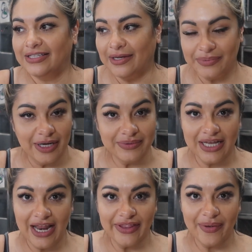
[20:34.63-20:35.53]
sometimes
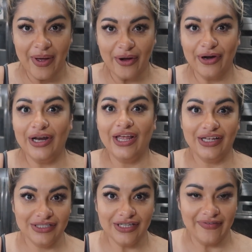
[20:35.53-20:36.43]
they let them out early
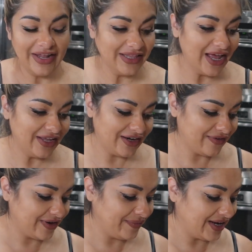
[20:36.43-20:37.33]
and stuff like that, you know
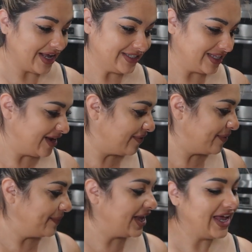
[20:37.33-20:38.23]
what I mean? I said that
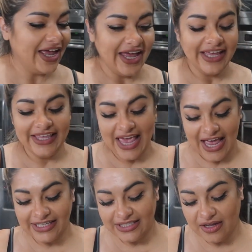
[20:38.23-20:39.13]
wrong, but
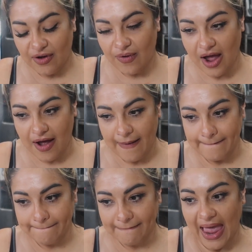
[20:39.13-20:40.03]
yeah, so
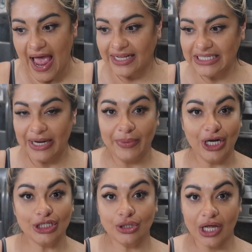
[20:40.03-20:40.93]
I had 10
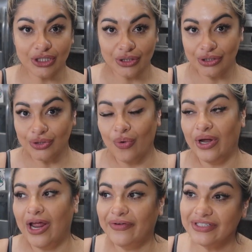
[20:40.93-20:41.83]
minutes to get to the school,
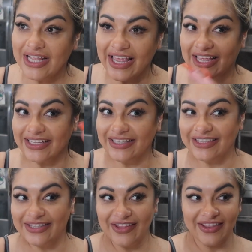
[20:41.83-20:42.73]
and I was like,
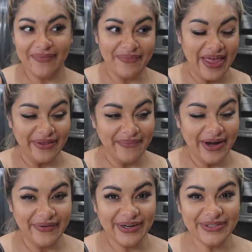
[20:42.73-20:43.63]
Bath and
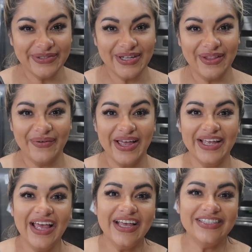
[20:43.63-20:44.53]
Body Works was on the
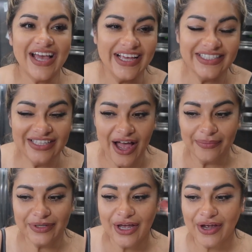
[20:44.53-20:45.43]
way, so I
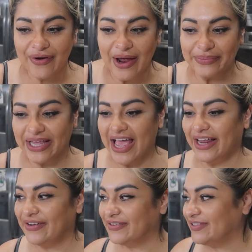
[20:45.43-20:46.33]
stopped, grabbed the
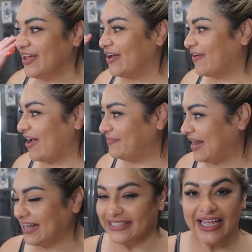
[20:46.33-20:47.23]
candles, grabbed
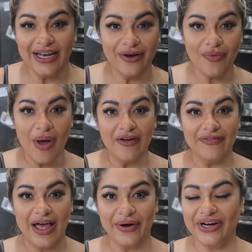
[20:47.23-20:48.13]
like 10 little
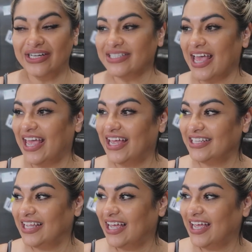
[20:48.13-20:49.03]
wildflowers,
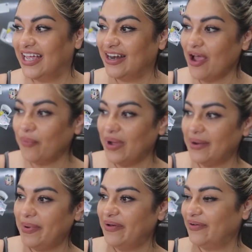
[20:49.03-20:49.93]
and then went
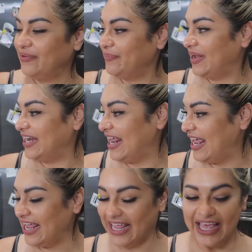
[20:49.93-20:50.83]
about my
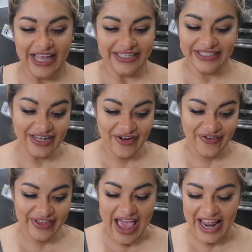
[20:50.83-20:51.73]
day.
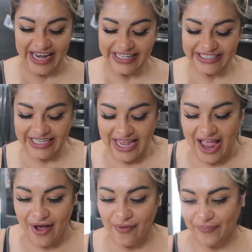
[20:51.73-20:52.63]
So yeah, let's see
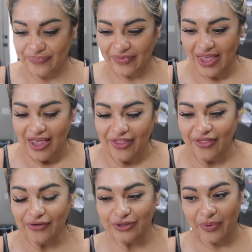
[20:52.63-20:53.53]
how
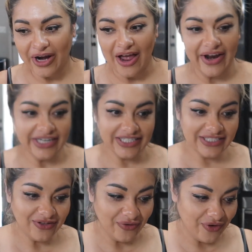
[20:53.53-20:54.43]
those work out. I
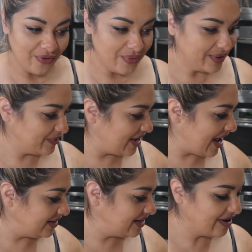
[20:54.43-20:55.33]
just don't know what
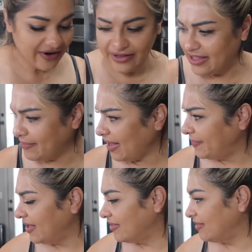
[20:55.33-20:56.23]
kind they are. They might
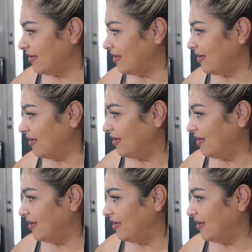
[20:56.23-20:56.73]
be on the